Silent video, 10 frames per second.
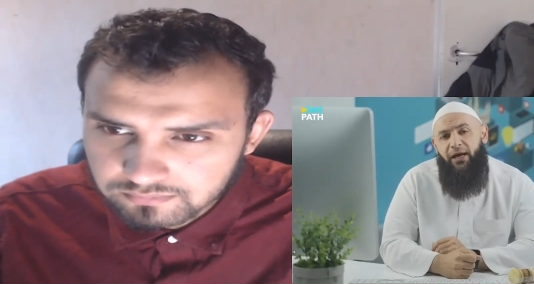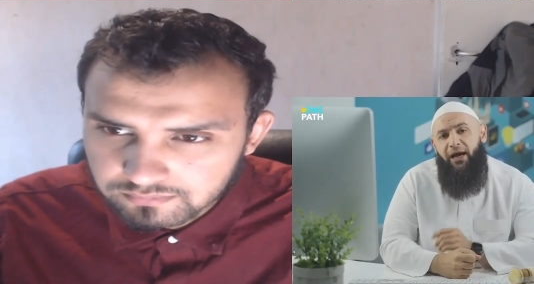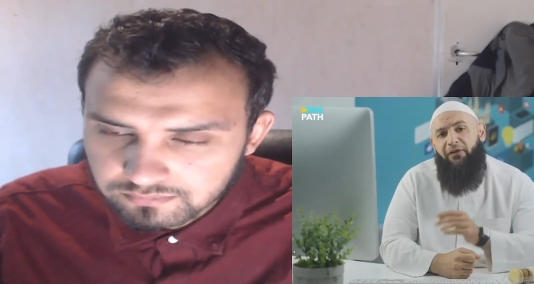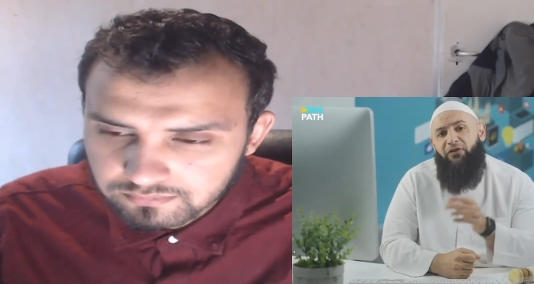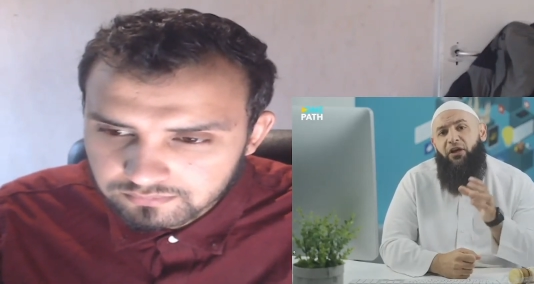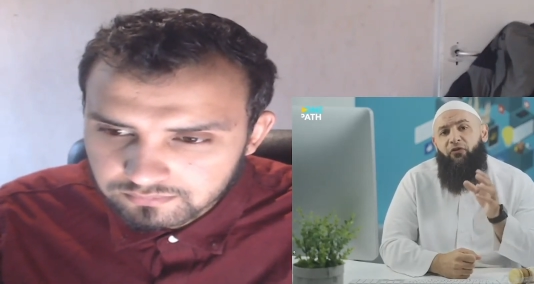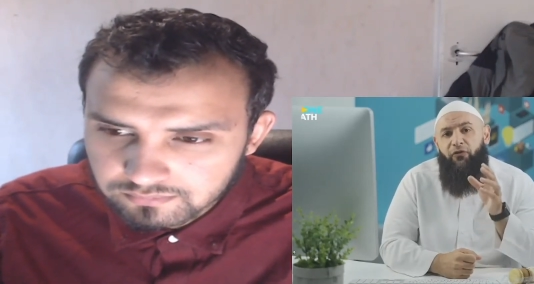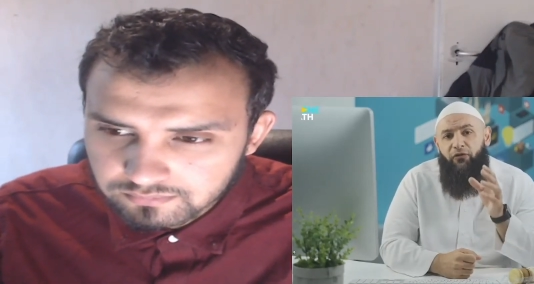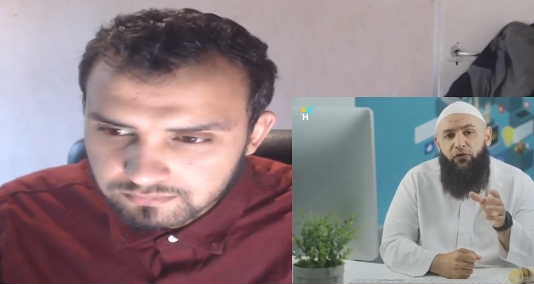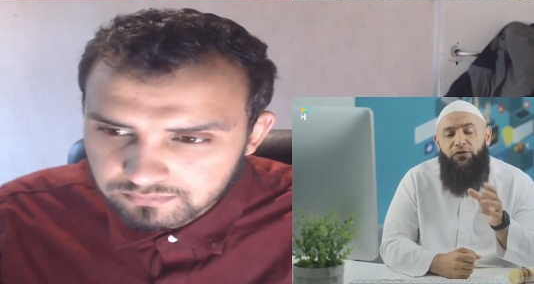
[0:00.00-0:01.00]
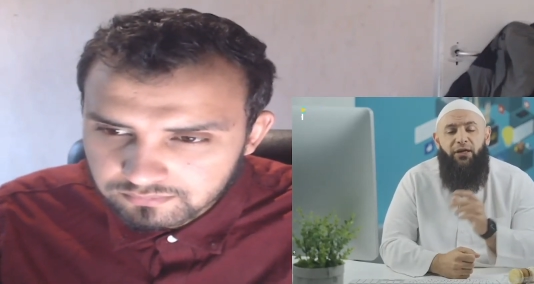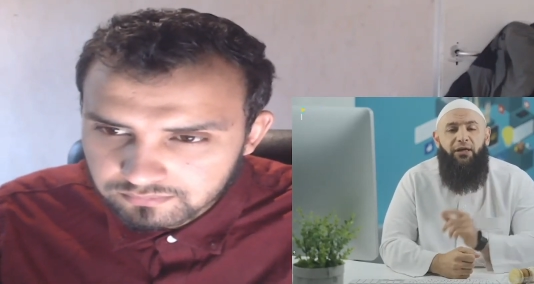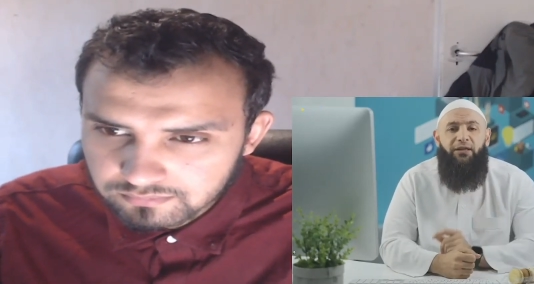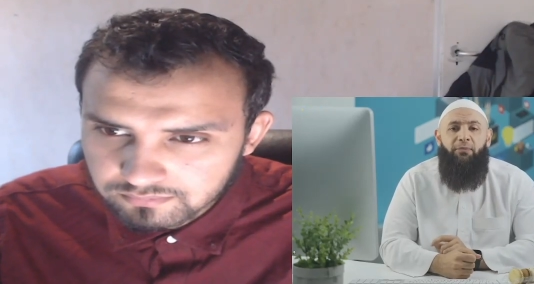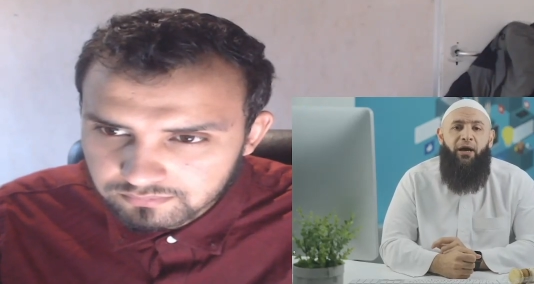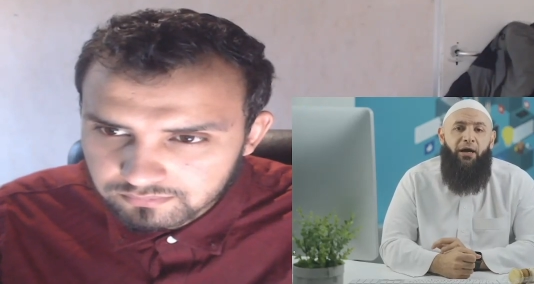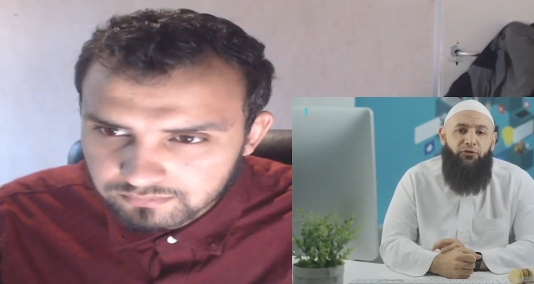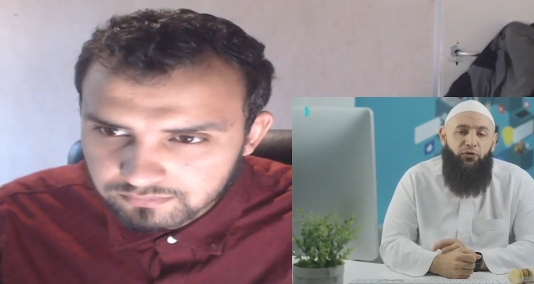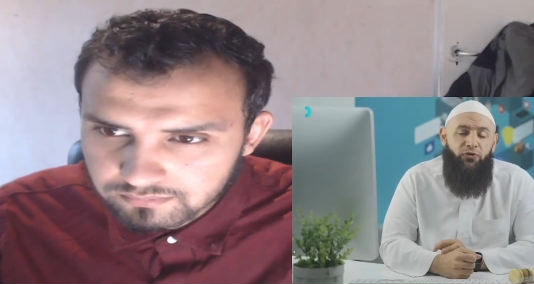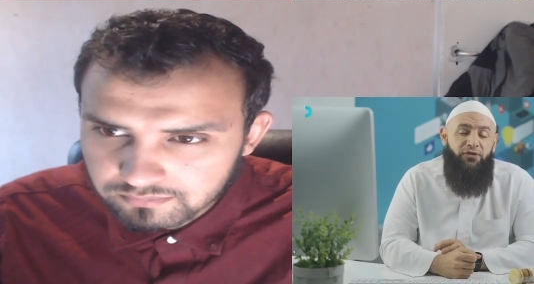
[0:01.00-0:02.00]
Speaker 1: after he refused to condemn
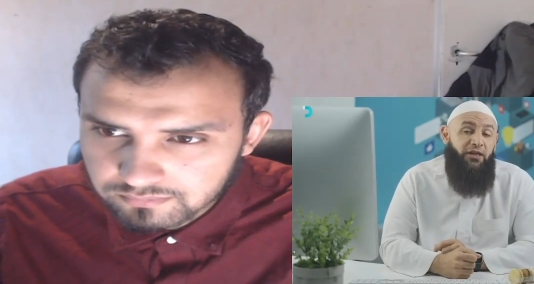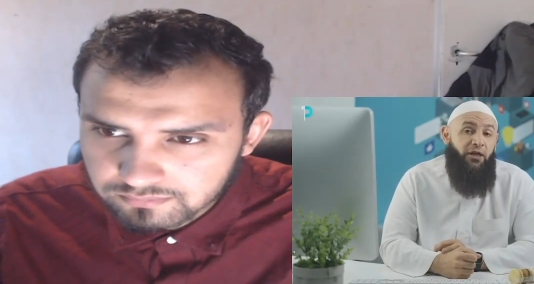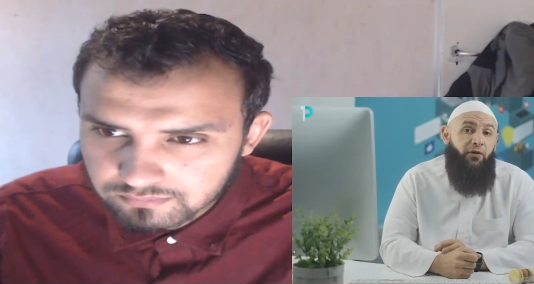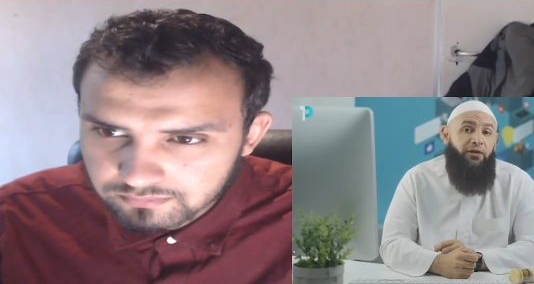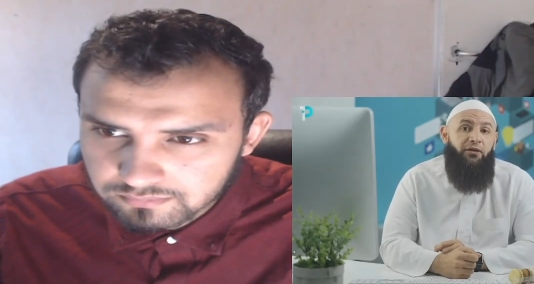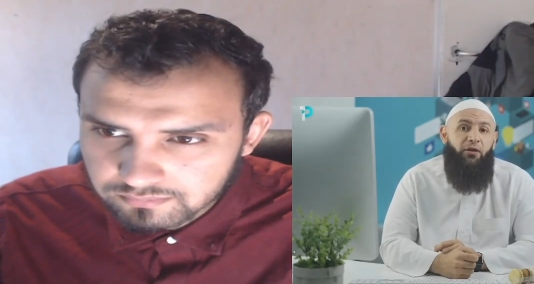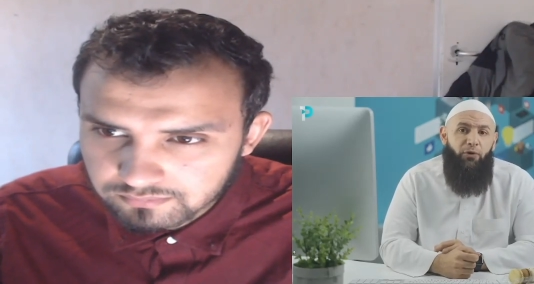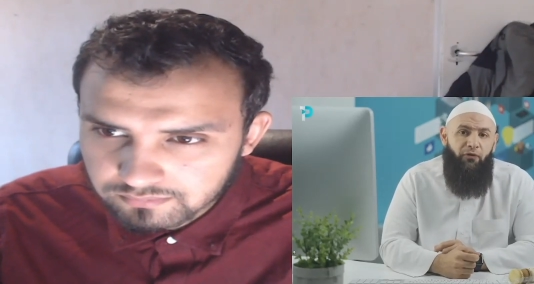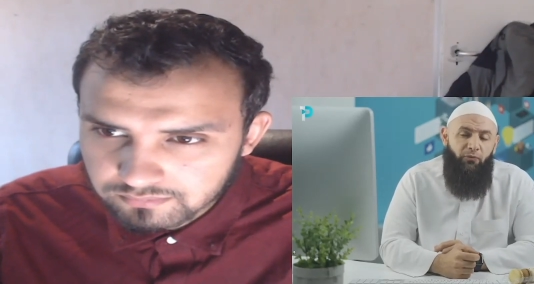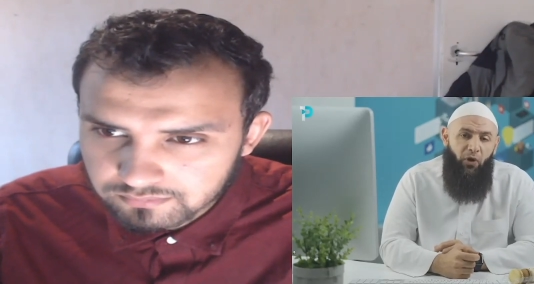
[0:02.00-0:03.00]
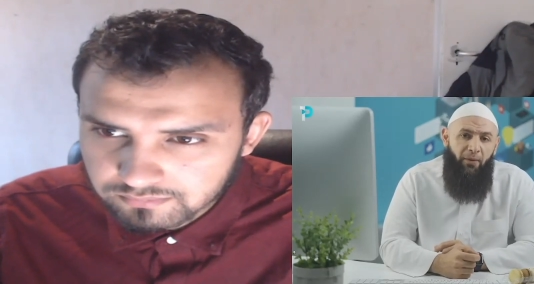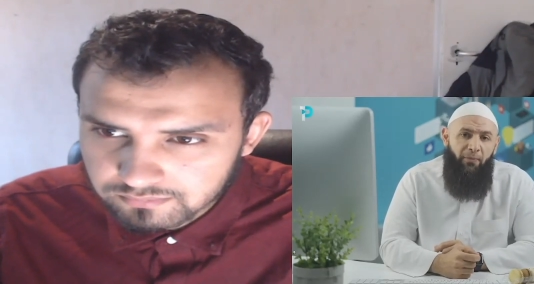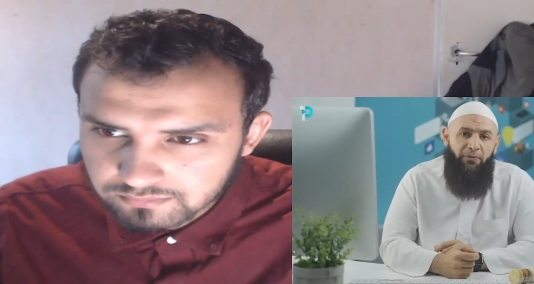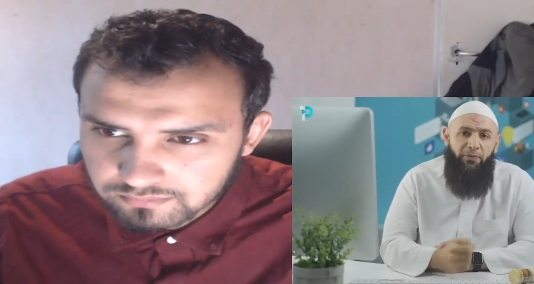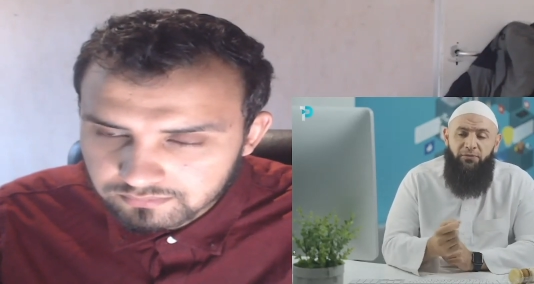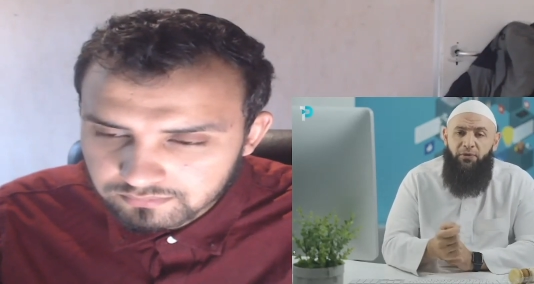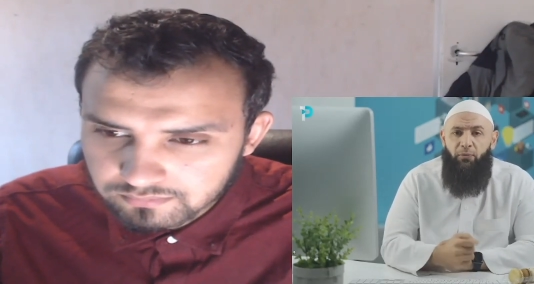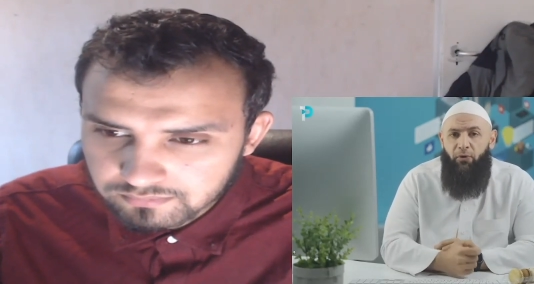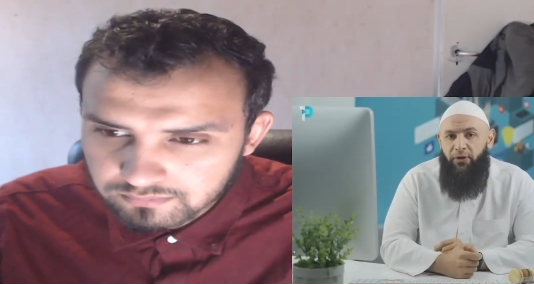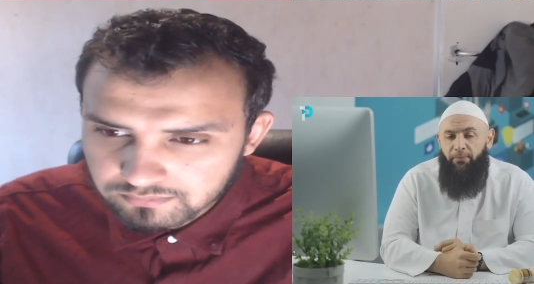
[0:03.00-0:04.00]
cartoons denigrating the Prophet Muhammad, peace be
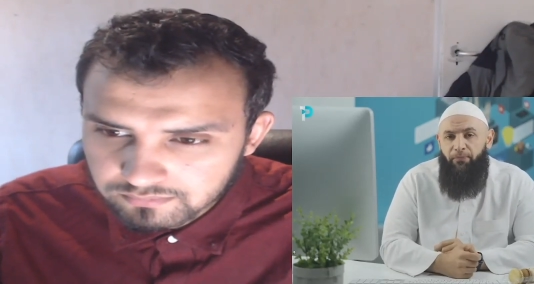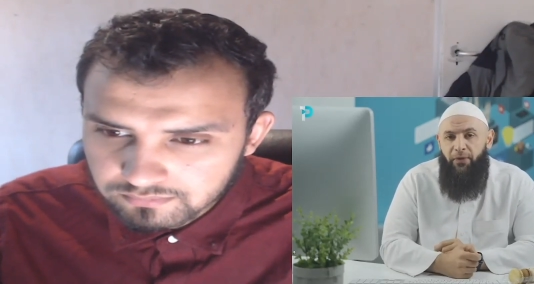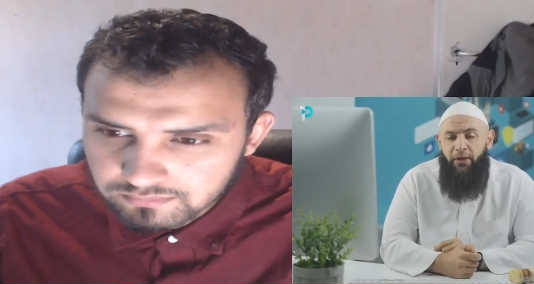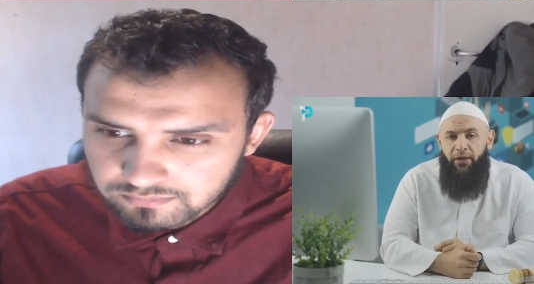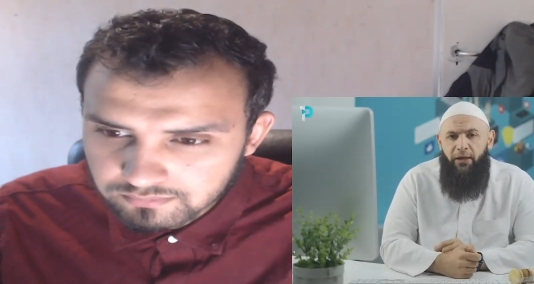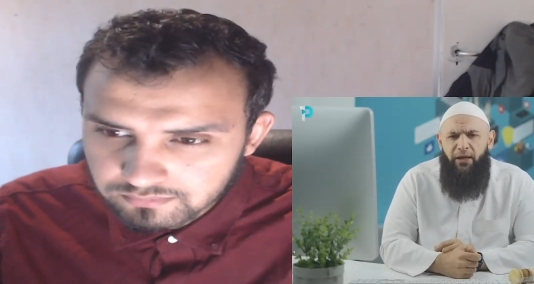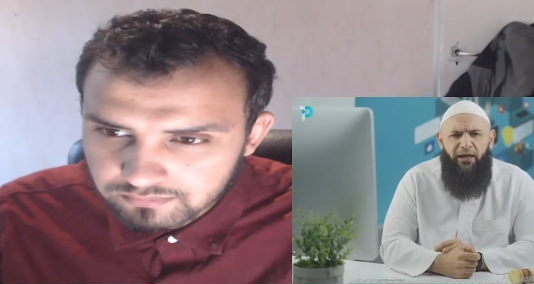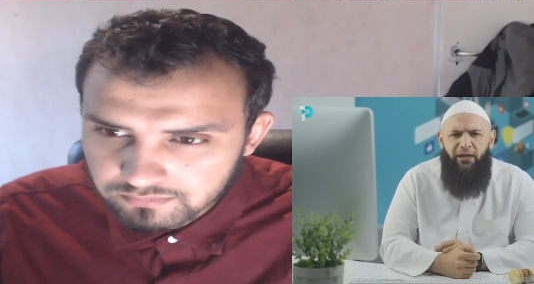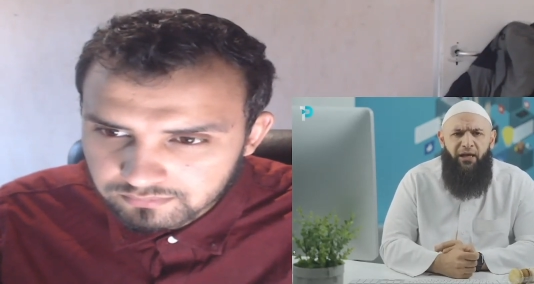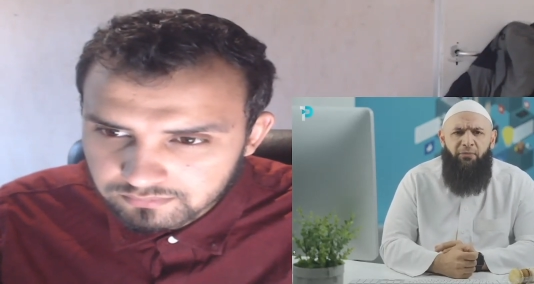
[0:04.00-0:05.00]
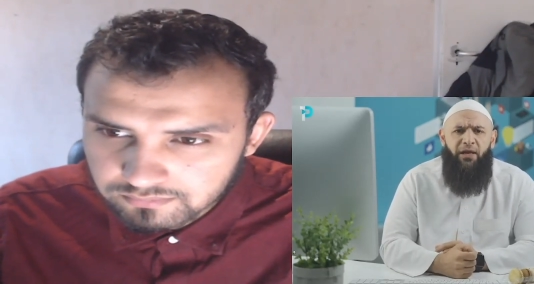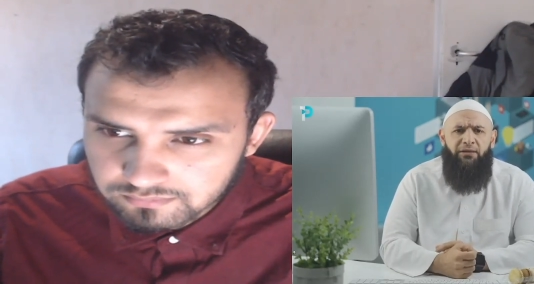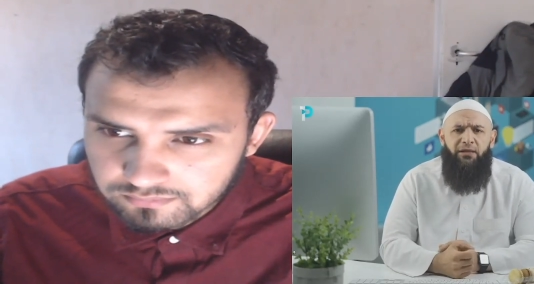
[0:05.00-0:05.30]
upon him. He claimed that